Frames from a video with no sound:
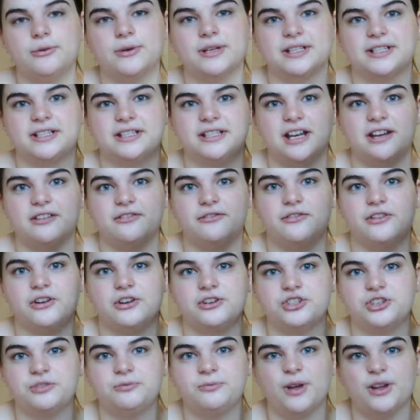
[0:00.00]
was
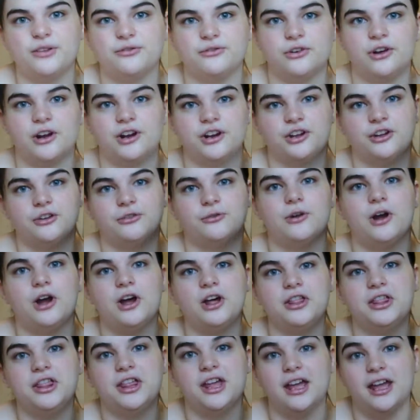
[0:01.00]
Divergent by Veronica
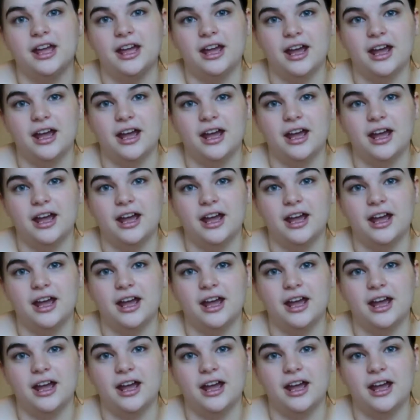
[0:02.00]
Roth.